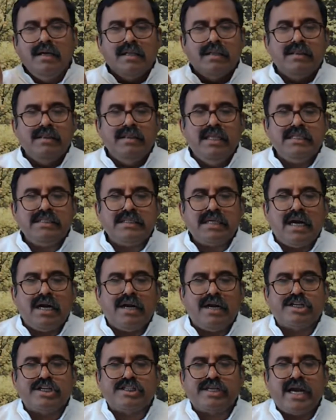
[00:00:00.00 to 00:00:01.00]
This
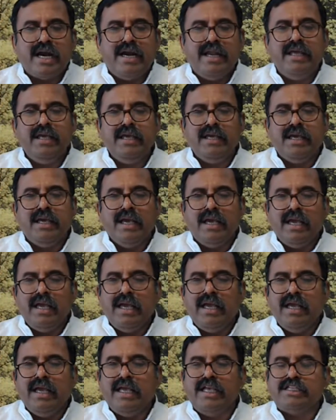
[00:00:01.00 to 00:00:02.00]
understanding
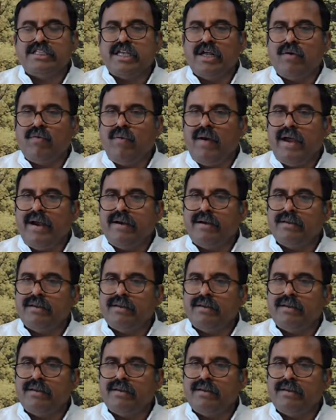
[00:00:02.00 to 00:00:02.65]
is required.